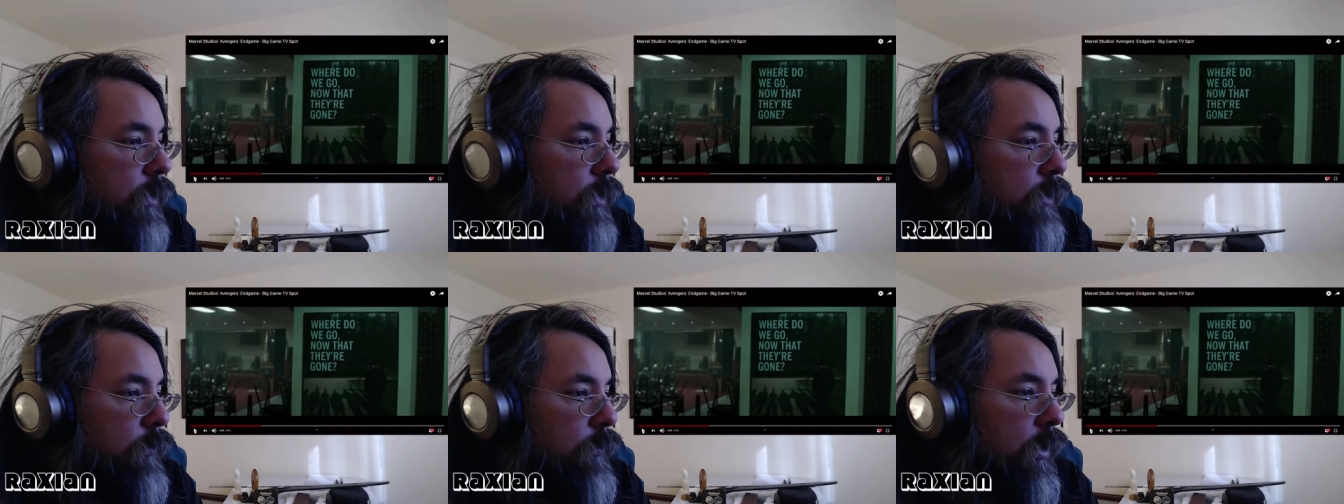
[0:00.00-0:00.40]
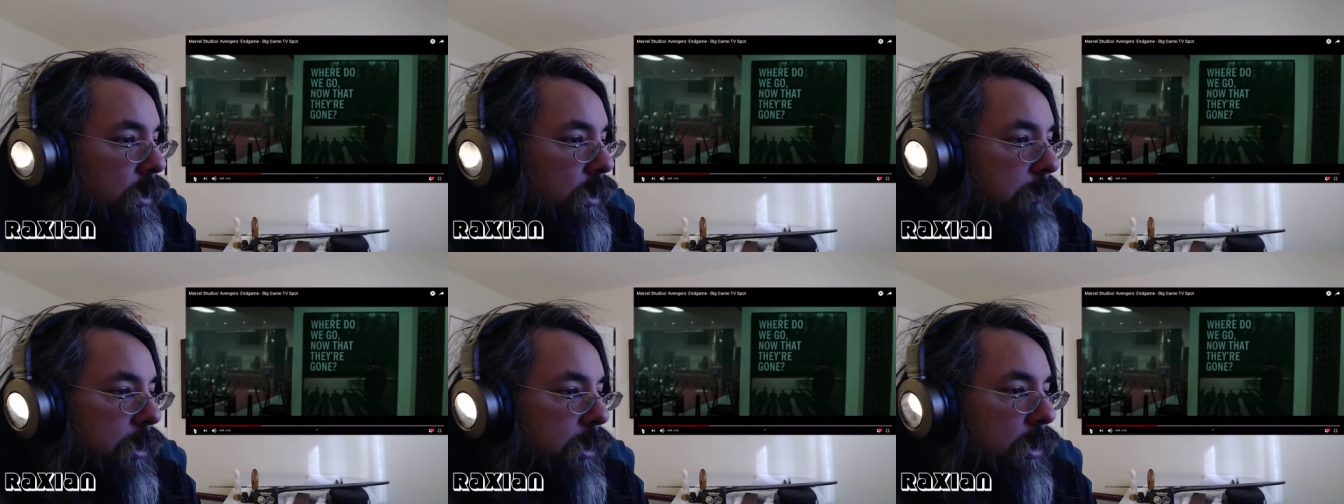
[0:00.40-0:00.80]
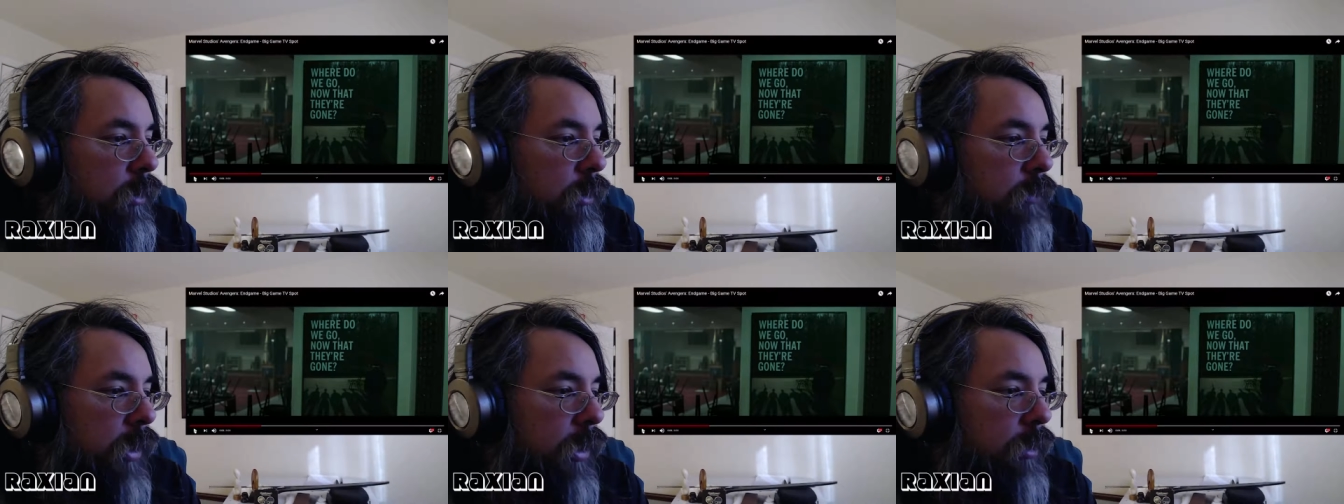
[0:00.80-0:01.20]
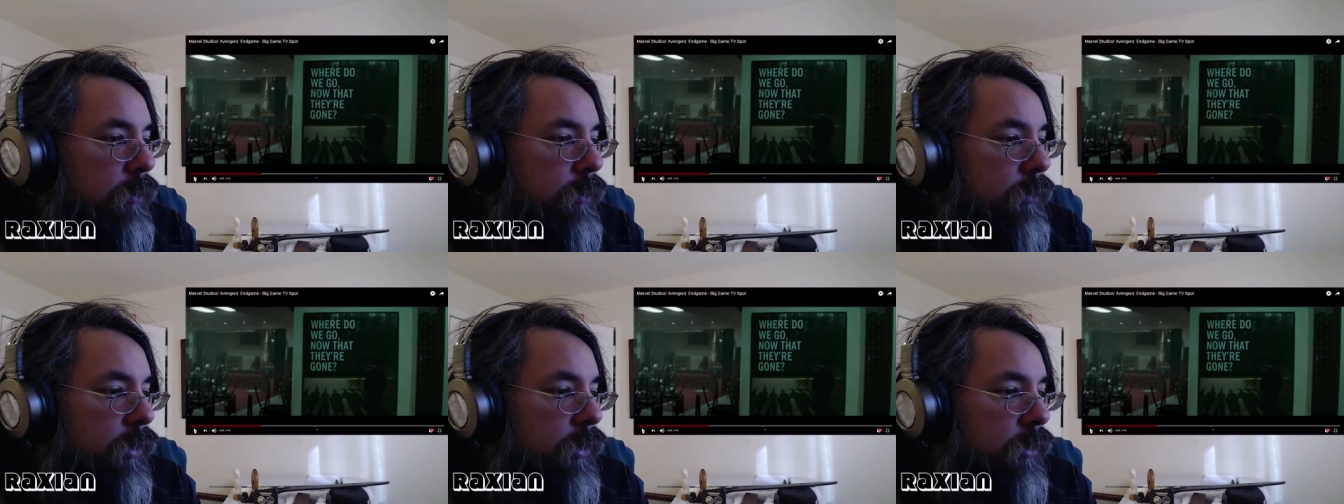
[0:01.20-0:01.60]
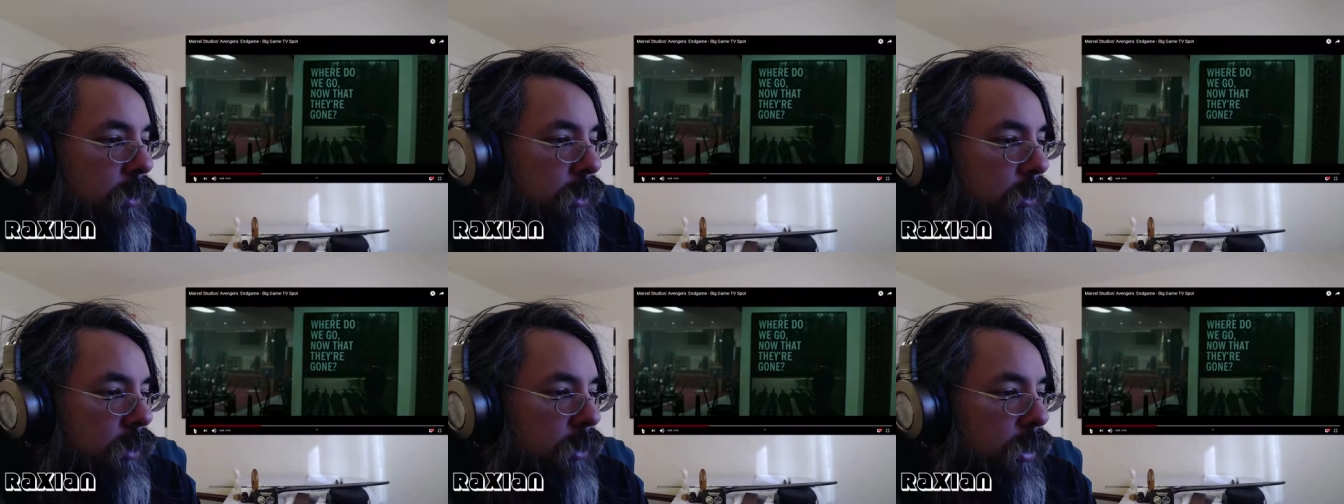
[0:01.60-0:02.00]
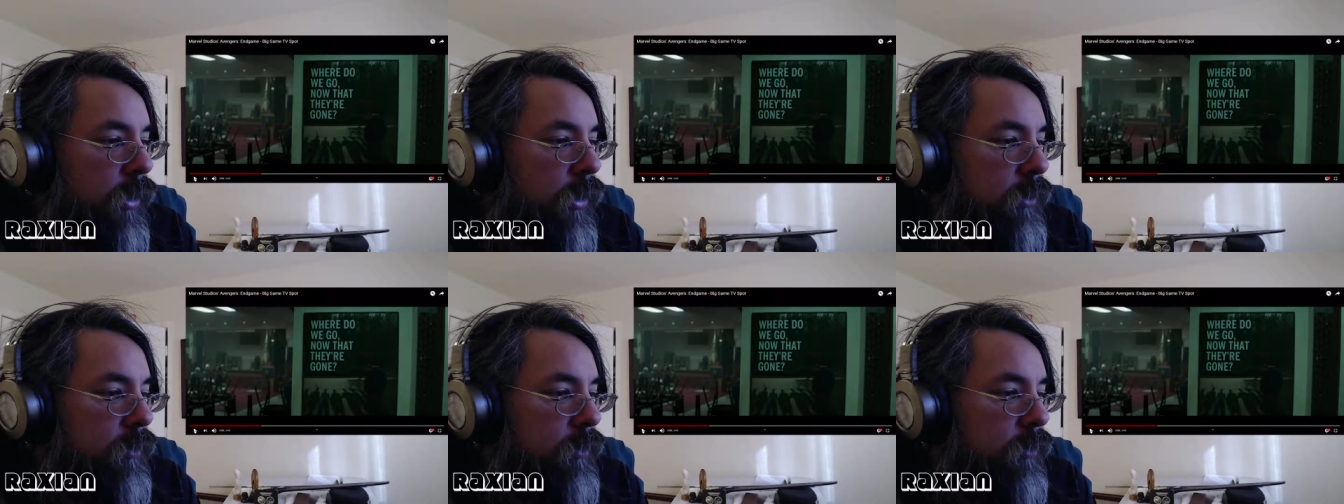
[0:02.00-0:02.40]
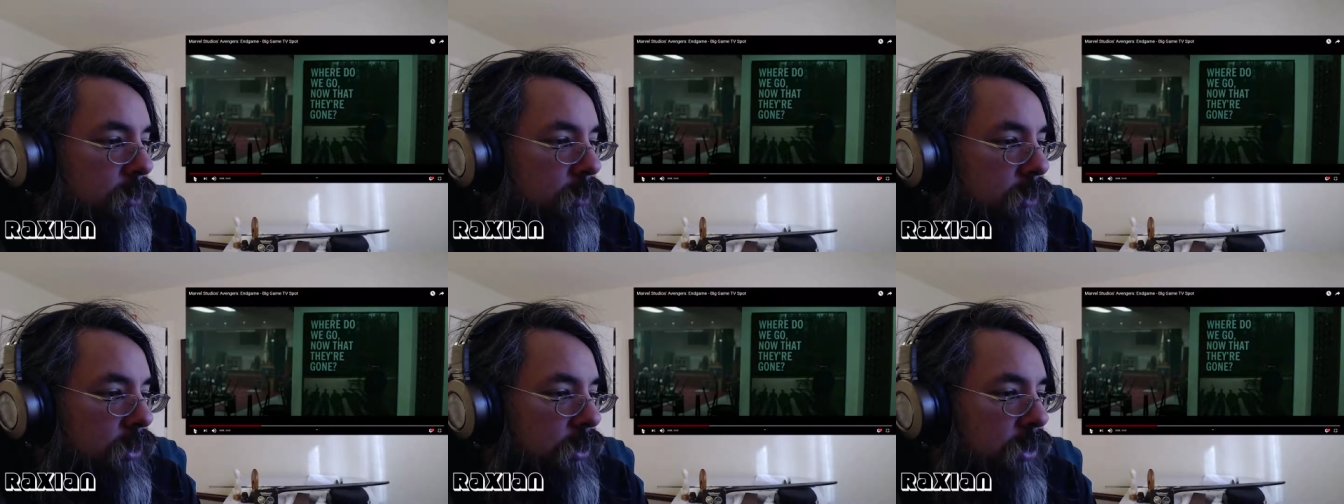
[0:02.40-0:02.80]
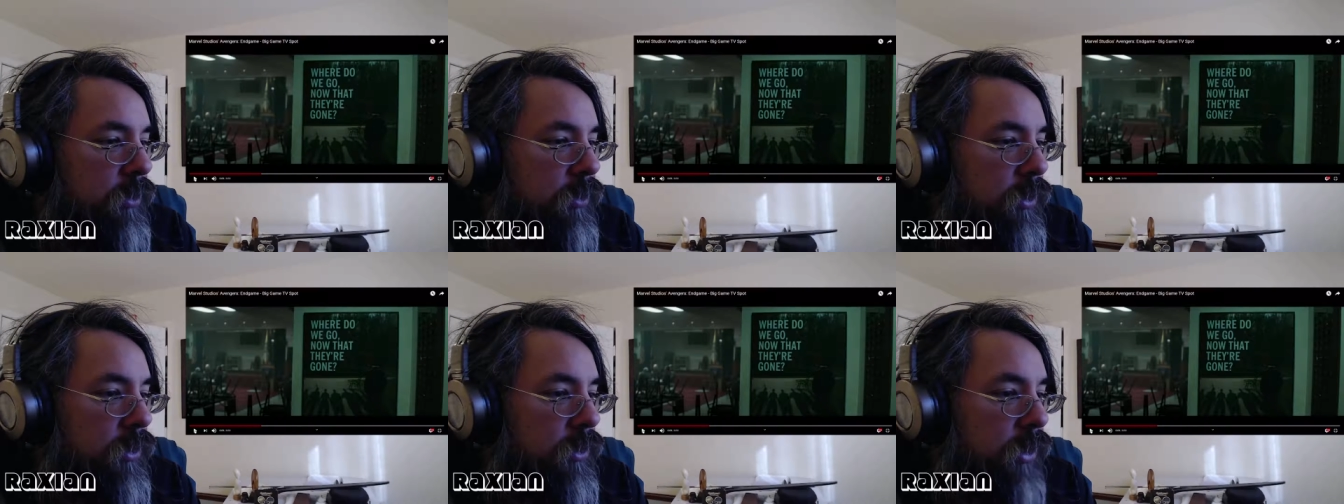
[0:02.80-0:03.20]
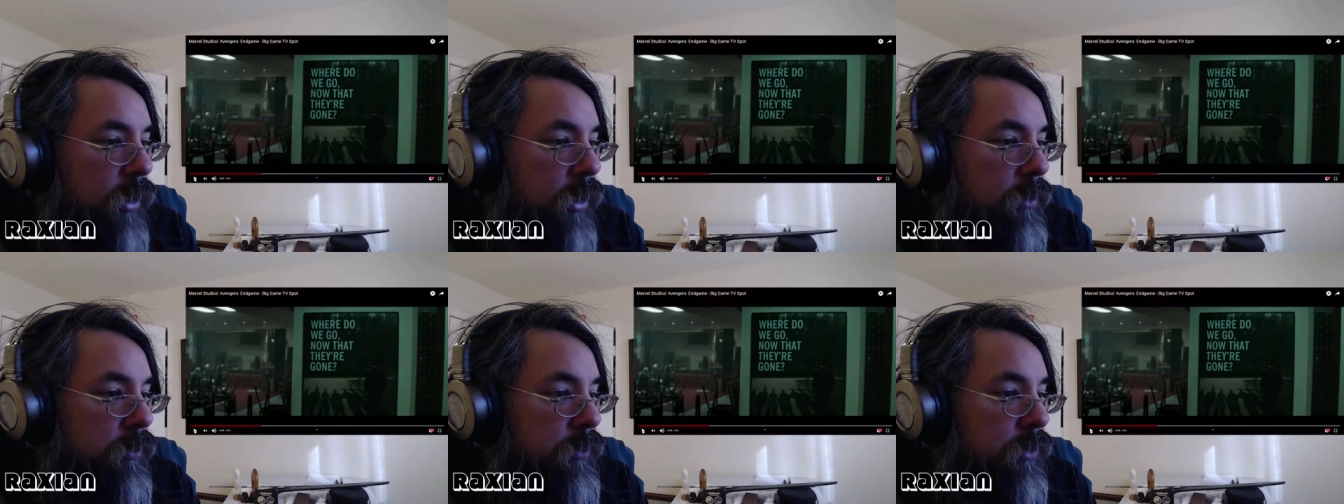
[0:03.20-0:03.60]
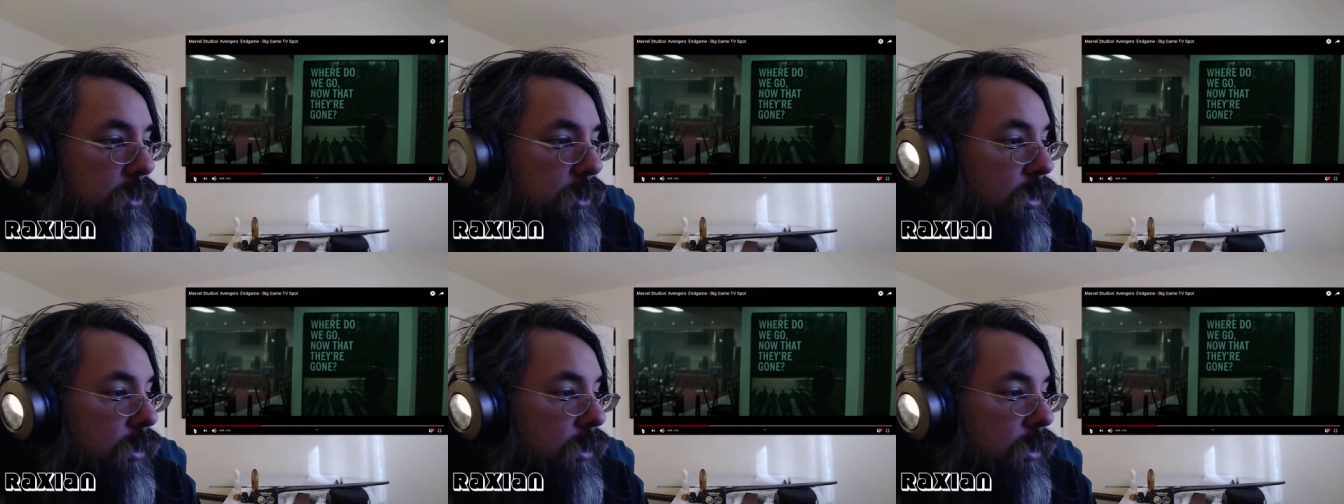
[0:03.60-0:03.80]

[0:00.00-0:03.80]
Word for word: Where do we go now that they're gone? And see all the shadows.